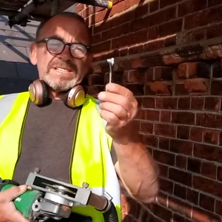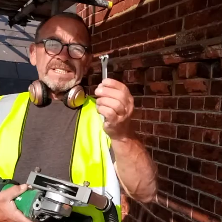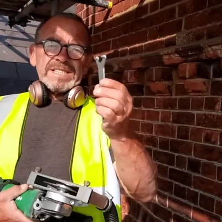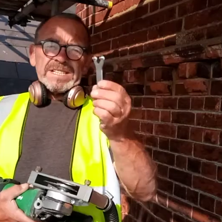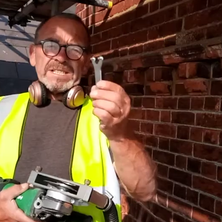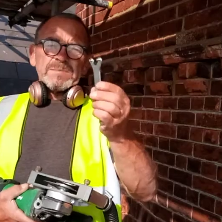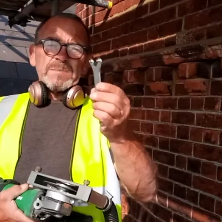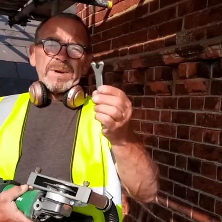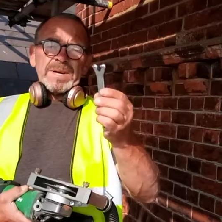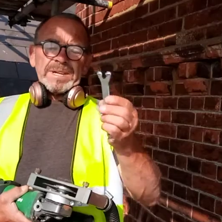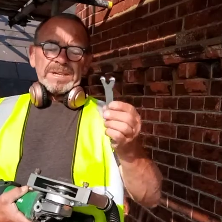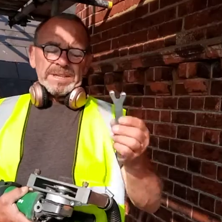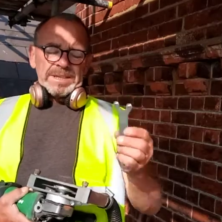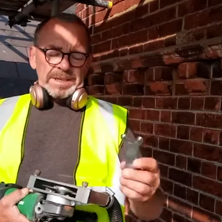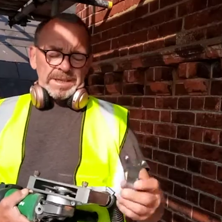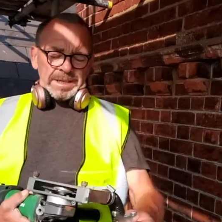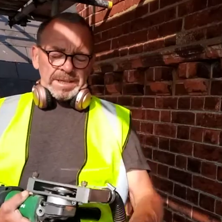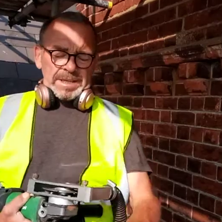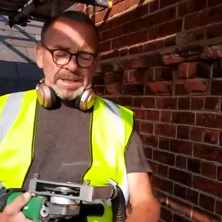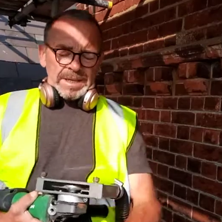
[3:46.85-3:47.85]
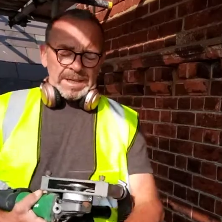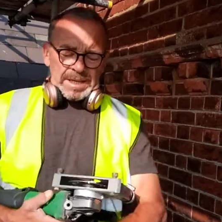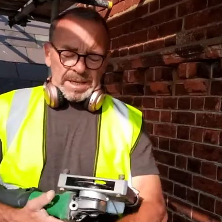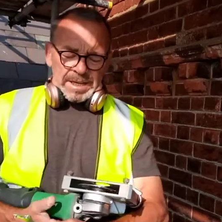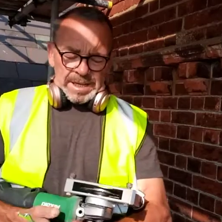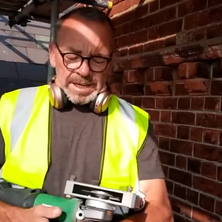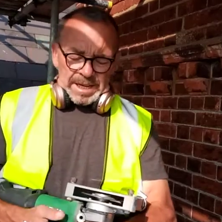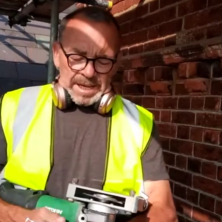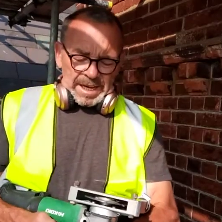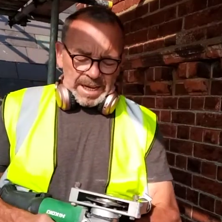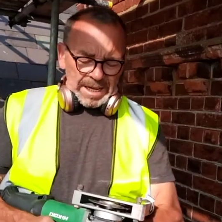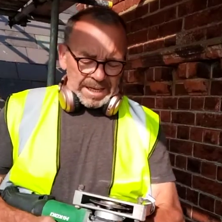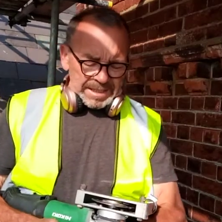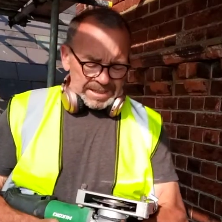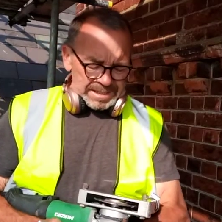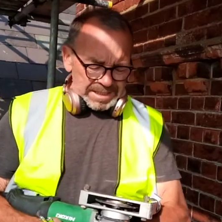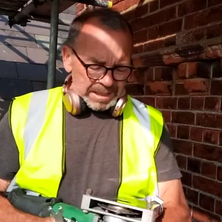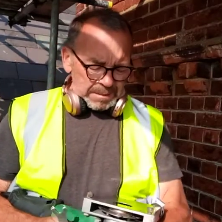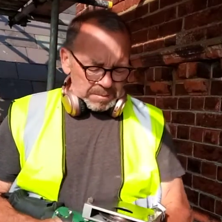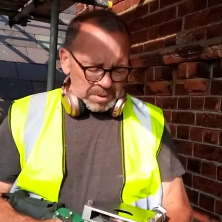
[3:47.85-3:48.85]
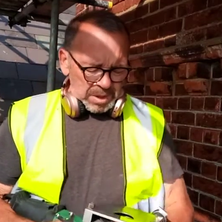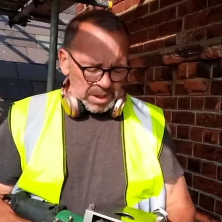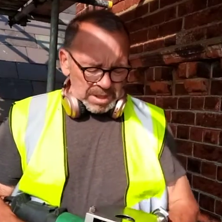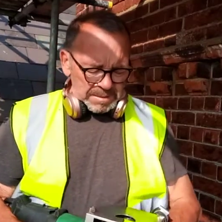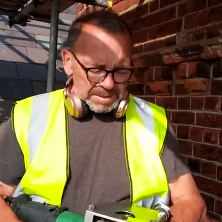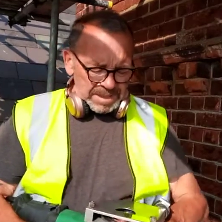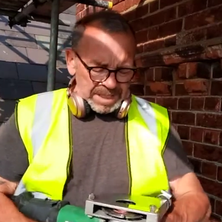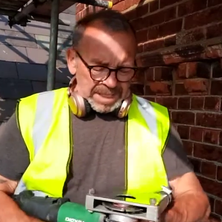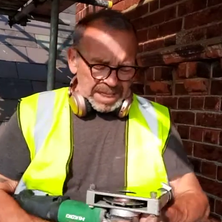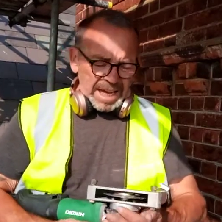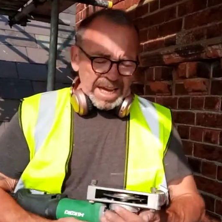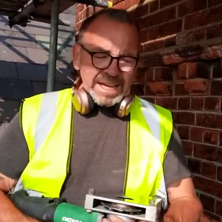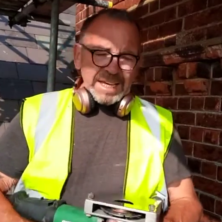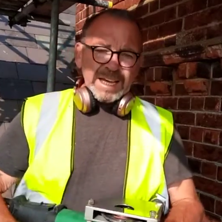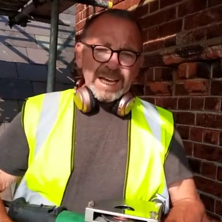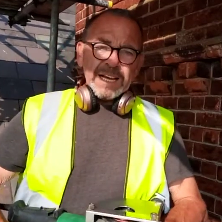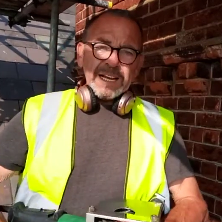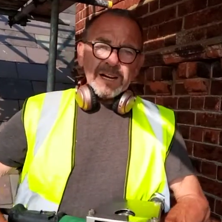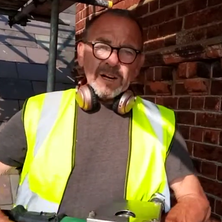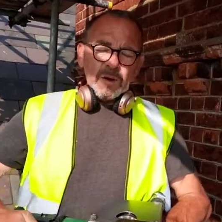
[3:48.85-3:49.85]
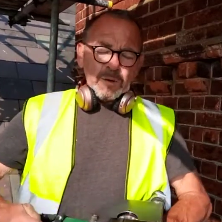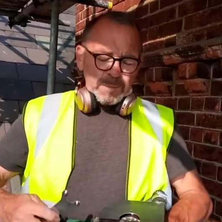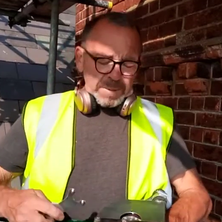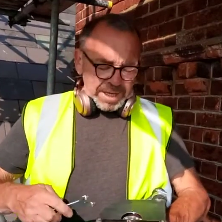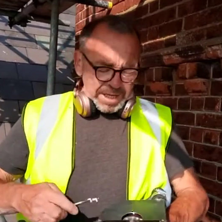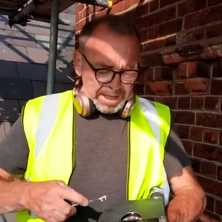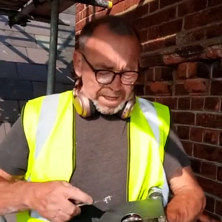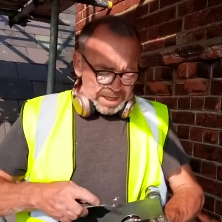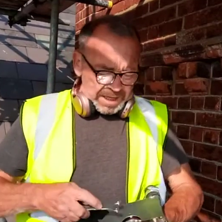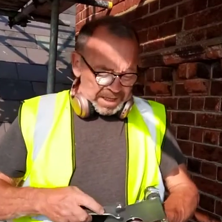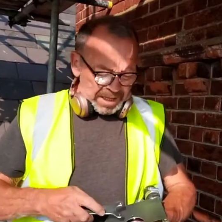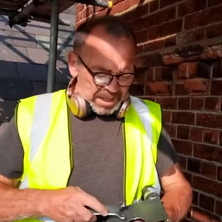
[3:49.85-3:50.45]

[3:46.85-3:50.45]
is this one. And sometimes it can get a little bit